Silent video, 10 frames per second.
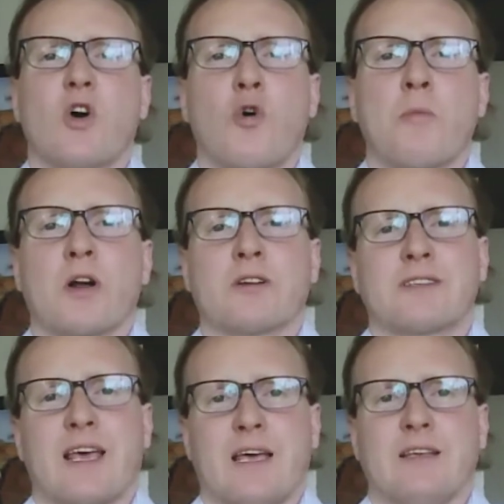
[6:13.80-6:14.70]
Omar's
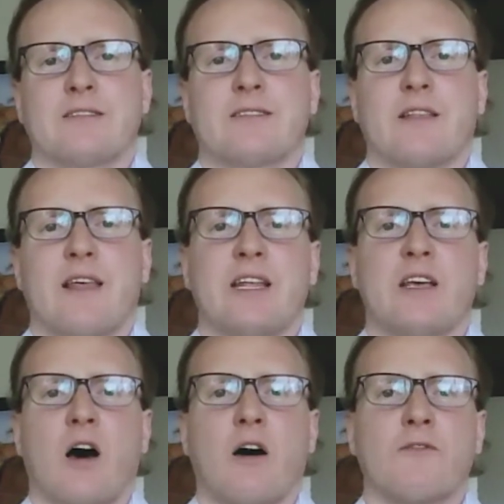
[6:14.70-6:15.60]
case that he
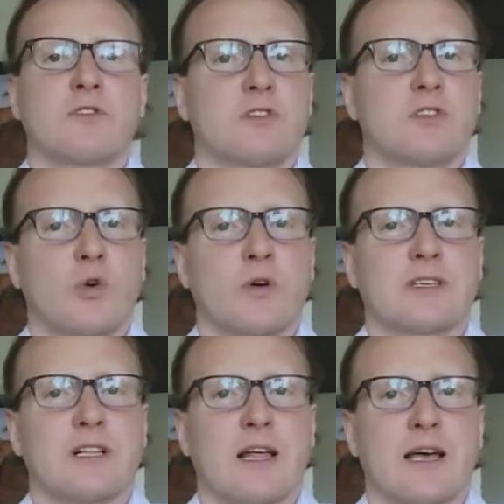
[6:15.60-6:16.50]
offers to show his
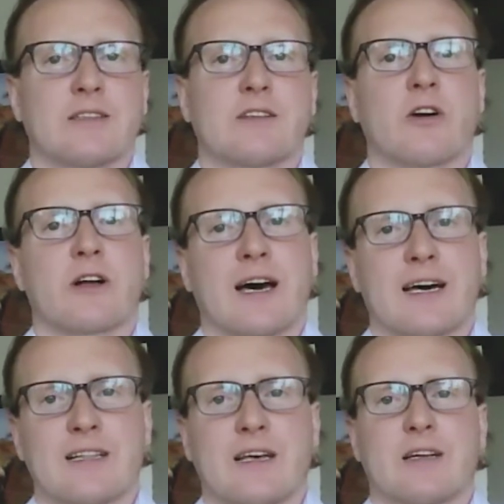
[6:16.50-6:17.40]
clients our
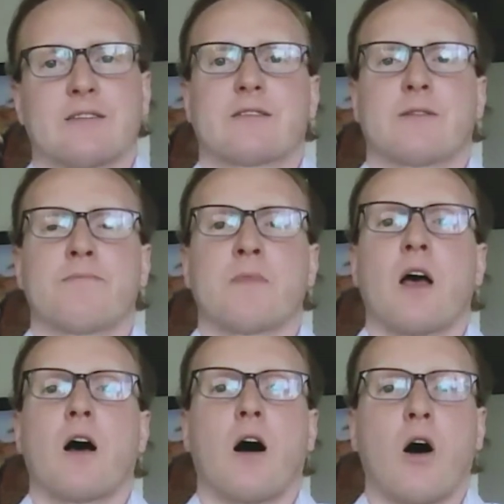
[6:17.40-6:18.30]
guidelines.
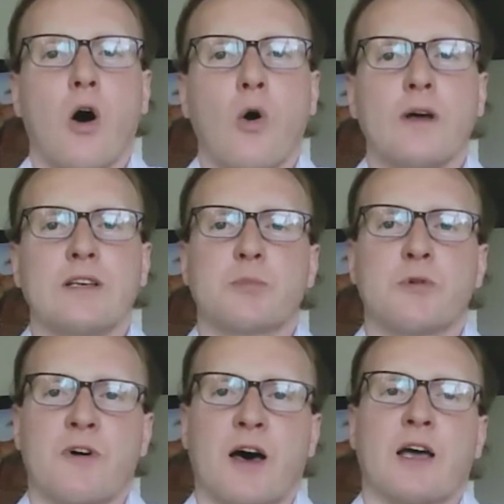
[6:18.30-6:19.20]
Always
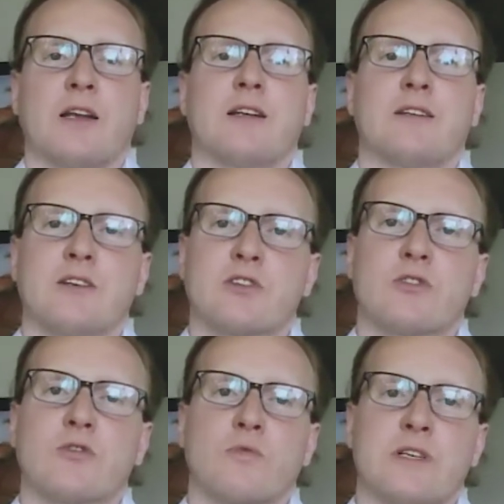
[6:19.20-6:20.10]
provide
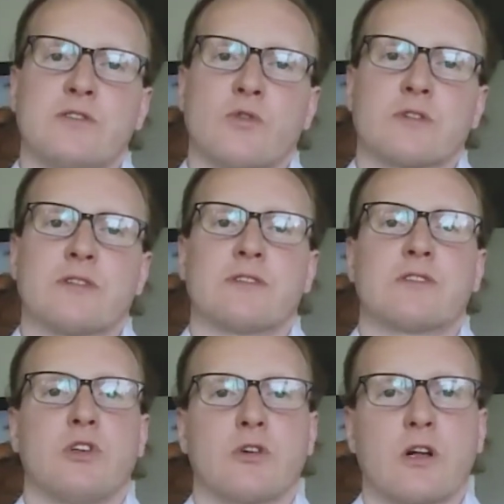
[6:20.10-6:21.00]
additional resources
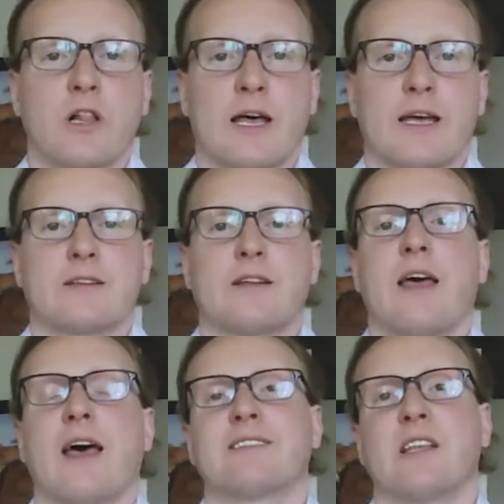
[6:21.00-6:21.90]
to your client
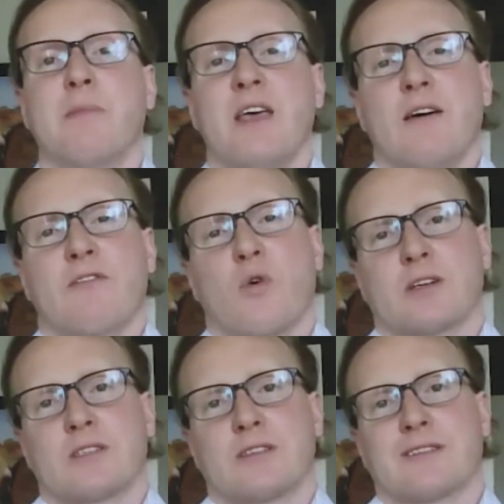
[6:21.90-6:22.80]
as they may have
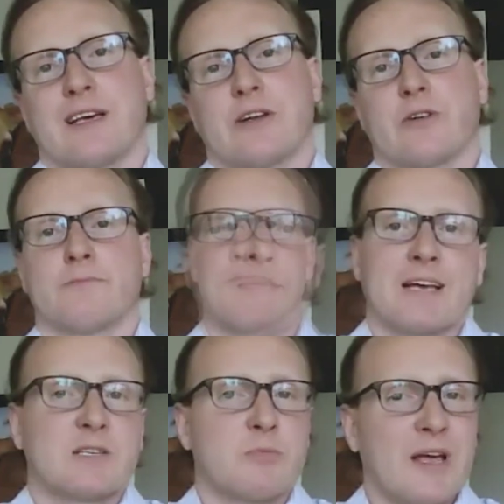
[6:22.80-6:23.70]
questions later.
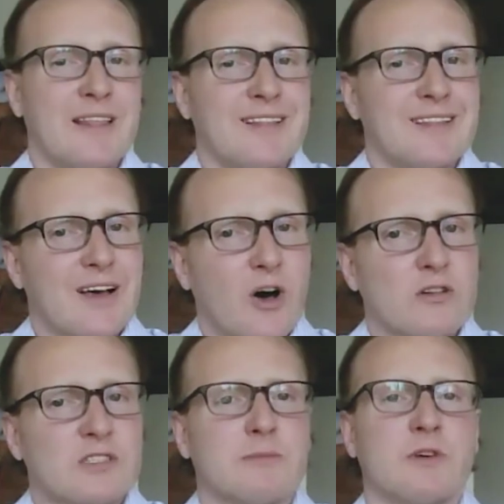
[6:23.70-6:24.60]
Explain that the
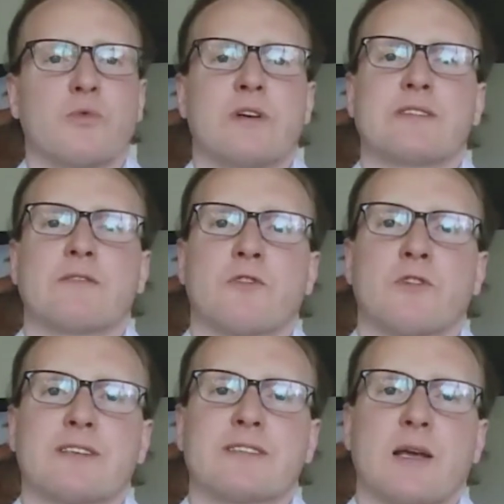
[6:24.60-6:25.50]
ultimate reason for
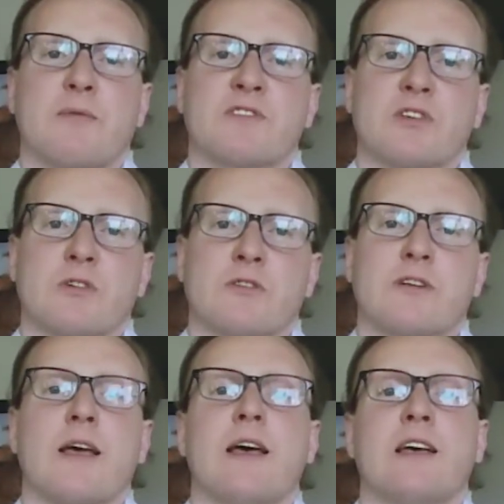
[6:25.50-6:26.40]
this type of search
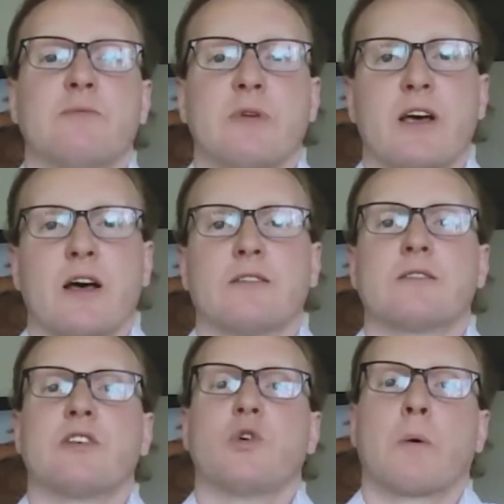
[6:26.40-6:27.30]
is because
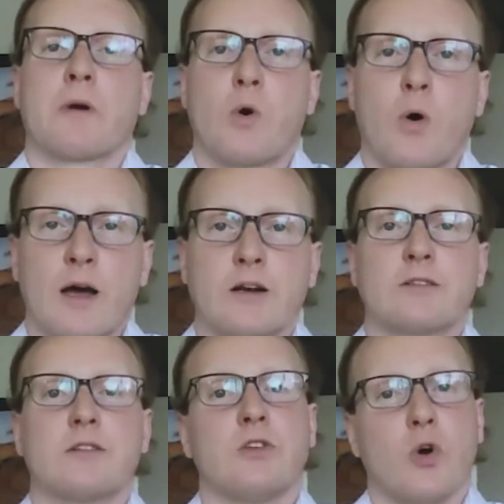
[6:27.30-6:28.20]
you are required
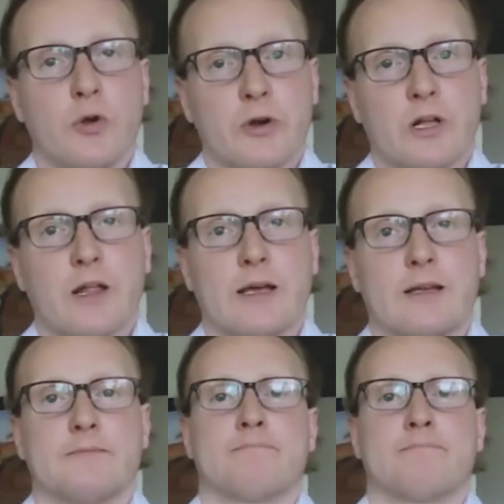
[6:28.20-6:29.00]
to know your client.